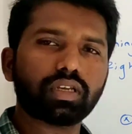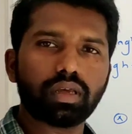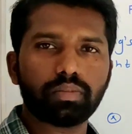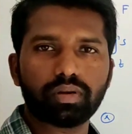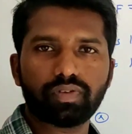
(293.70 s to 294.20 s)

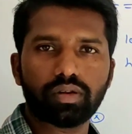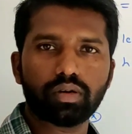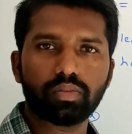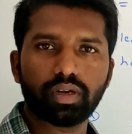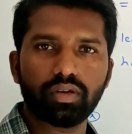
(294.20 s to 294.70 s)
can be found
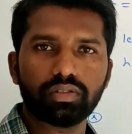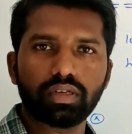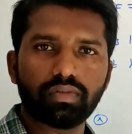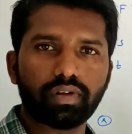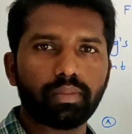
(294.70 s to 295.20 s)
out by
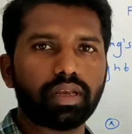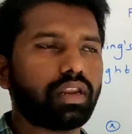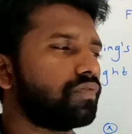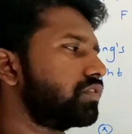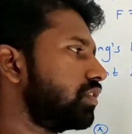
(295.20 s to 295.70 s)
using Fleming's
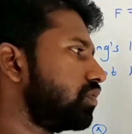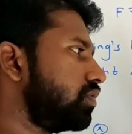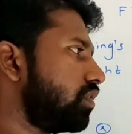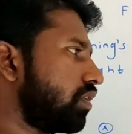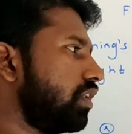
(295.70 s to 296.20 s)
left hand
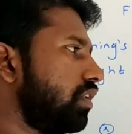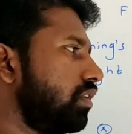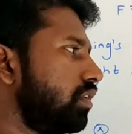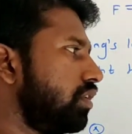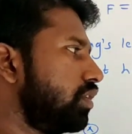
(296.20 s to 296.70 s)
rule.
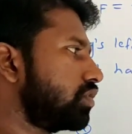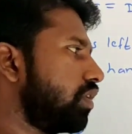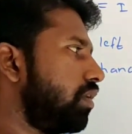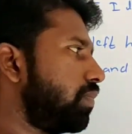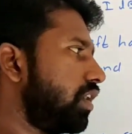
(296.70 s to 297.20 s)
Okay, so
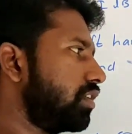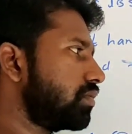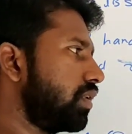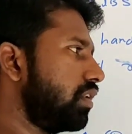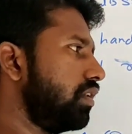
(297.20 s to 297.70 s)
I place
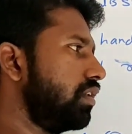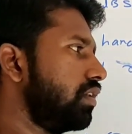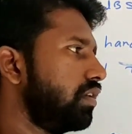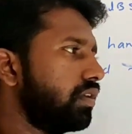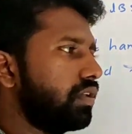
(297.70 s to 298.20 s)
my
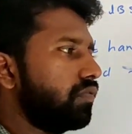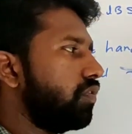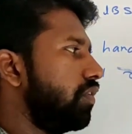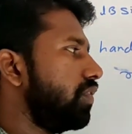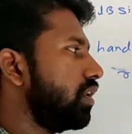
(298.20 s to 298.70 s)

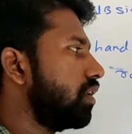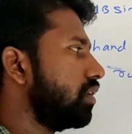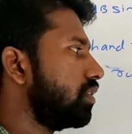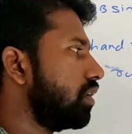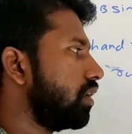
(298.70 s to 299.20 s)
forefinger
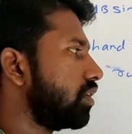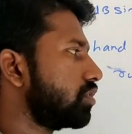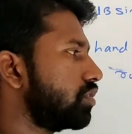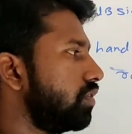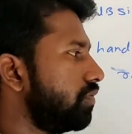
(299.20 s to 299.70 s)
in the
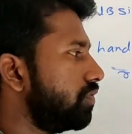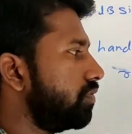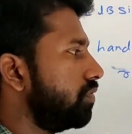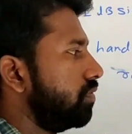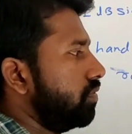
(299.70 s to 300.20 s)
direction
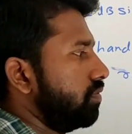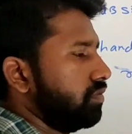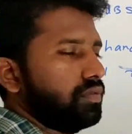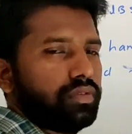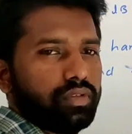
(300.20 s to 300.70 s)
of
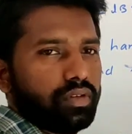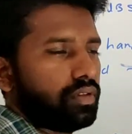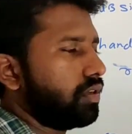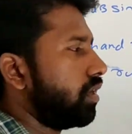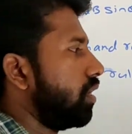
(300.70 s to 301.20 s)

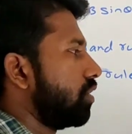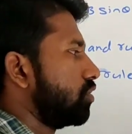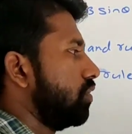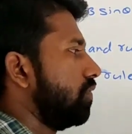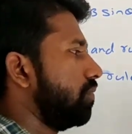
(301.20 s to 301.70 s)
the
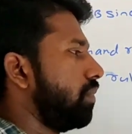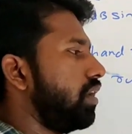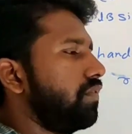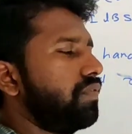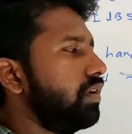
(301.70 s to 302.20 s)
direction of
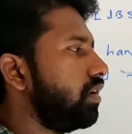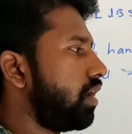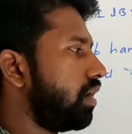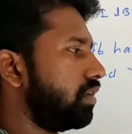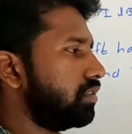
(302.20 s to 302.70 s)
magnetic field
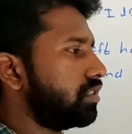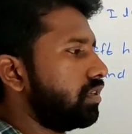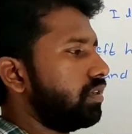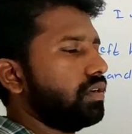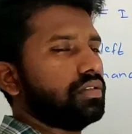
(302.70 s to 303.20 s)
and
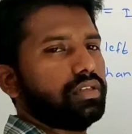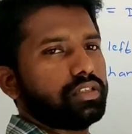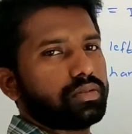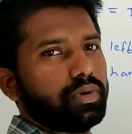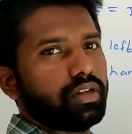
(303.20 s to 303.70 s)

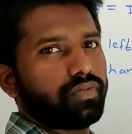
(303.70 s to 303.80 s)
this middle